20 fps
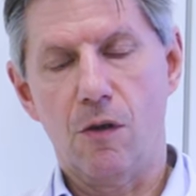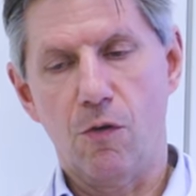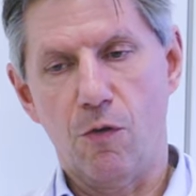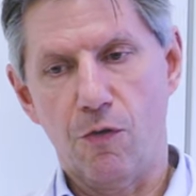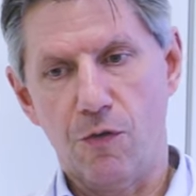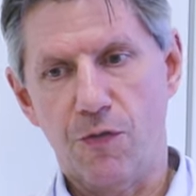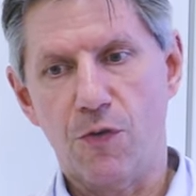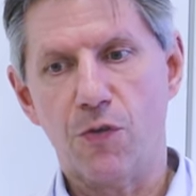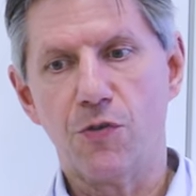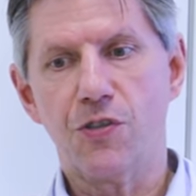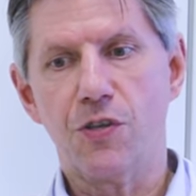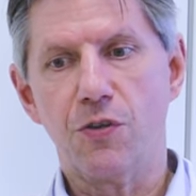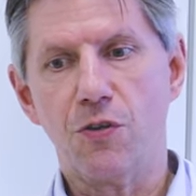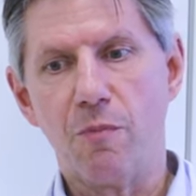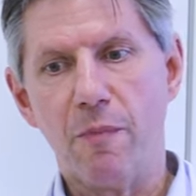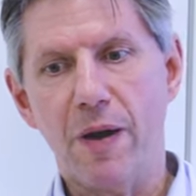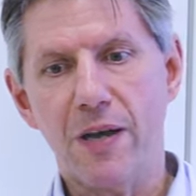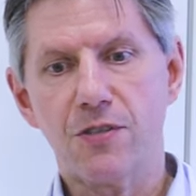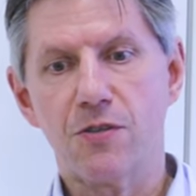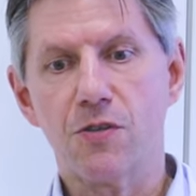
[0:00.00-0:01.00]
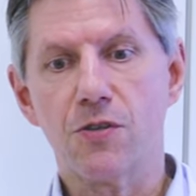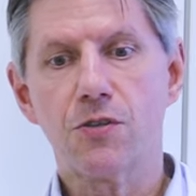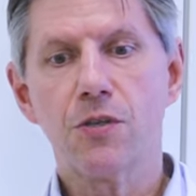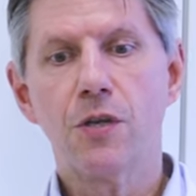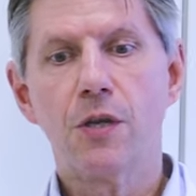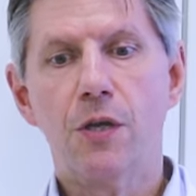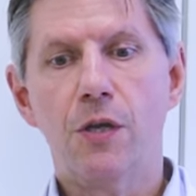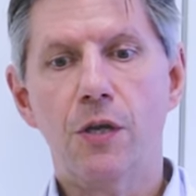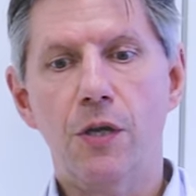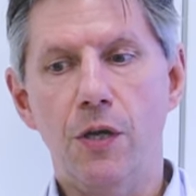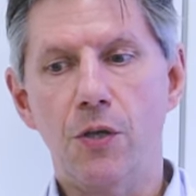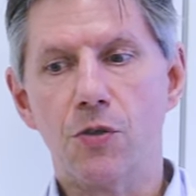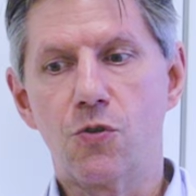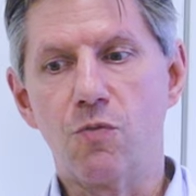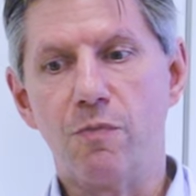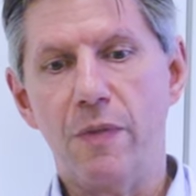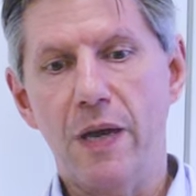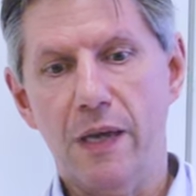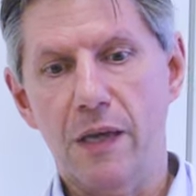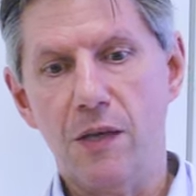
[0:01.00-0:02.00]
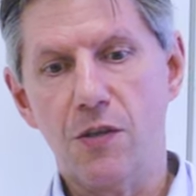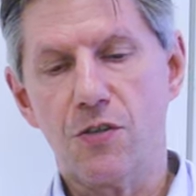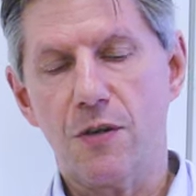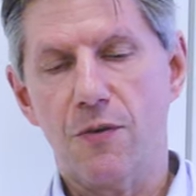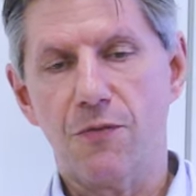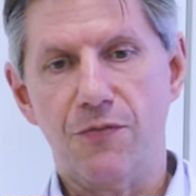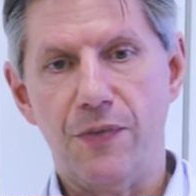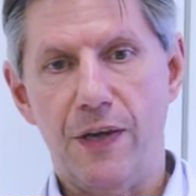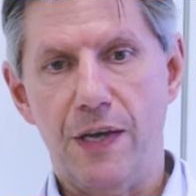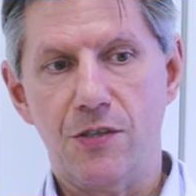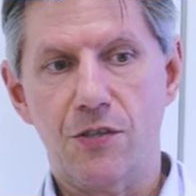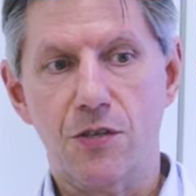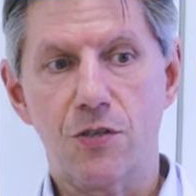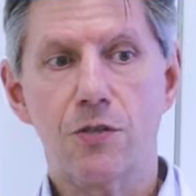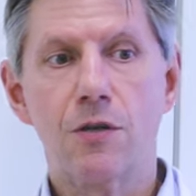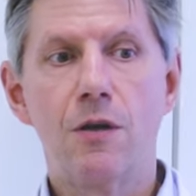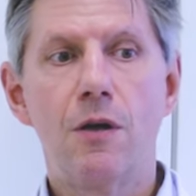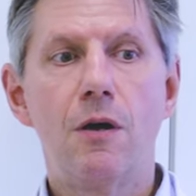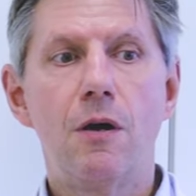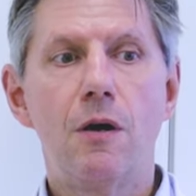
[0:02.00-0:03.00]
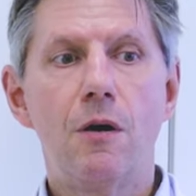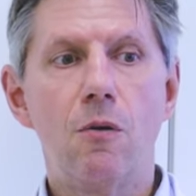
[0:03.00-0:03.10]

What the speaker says: or forcing your muscles into making some faces.